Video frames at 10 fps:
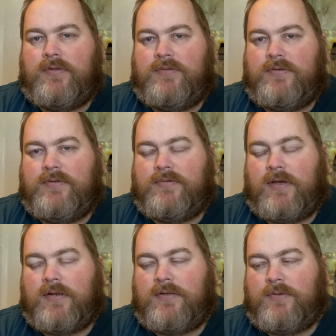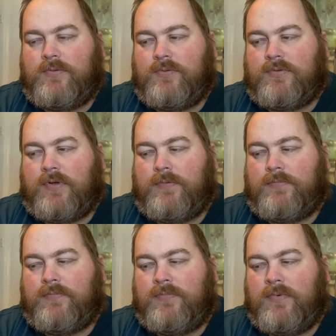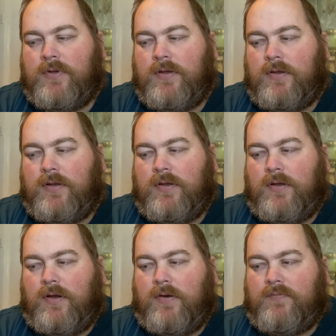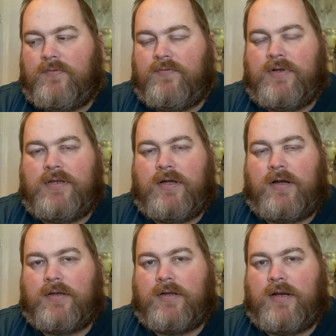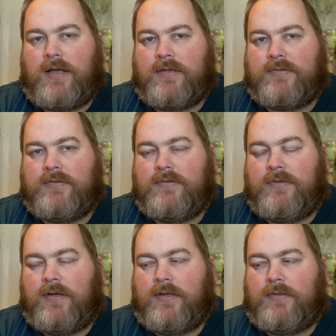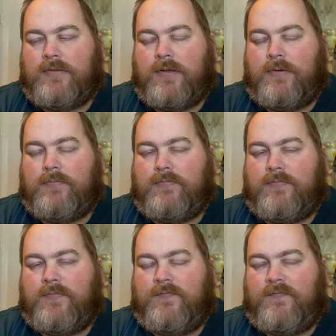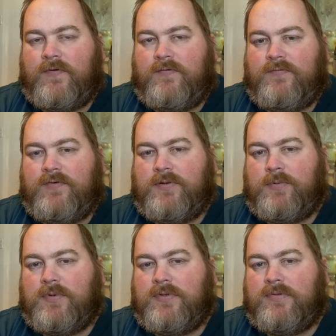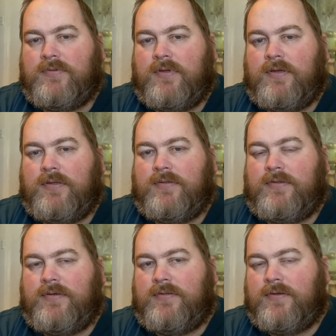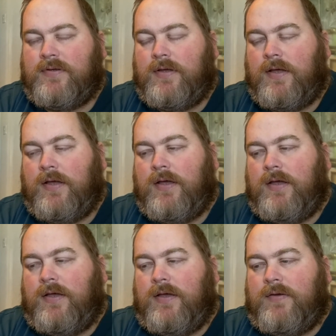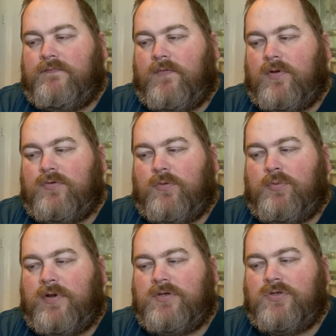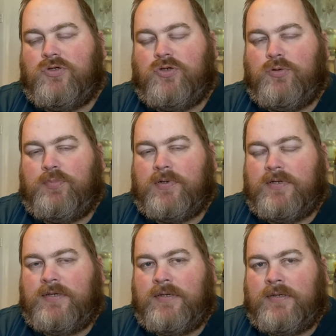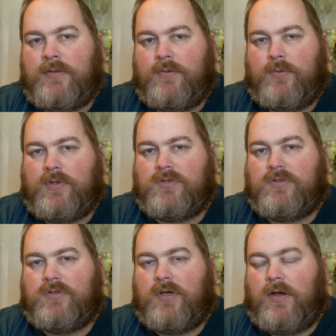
the detail in it was of a really high class and very readable indeed. It follows Operation Jubilee, which